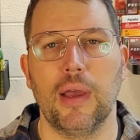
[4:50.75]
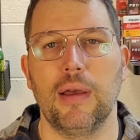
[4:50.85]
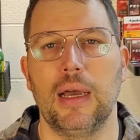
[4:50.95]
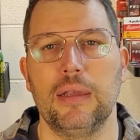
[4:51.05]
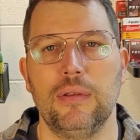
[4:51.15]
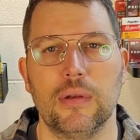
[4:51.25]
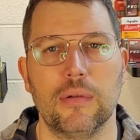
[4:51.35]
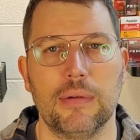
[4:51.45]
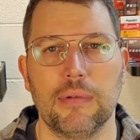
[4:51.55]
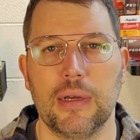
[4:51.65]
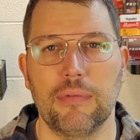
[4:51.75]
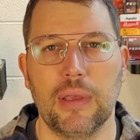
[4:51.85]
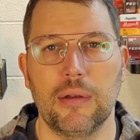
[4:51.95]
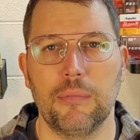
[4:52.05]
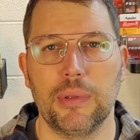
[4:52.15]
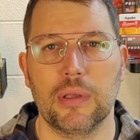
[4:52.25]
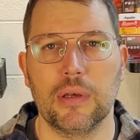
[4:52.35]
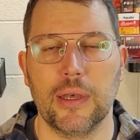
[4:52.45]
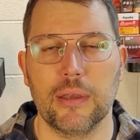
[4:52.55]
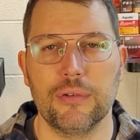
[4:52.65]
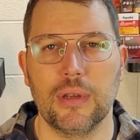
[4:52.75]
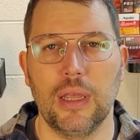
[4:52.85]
I've got a big collection,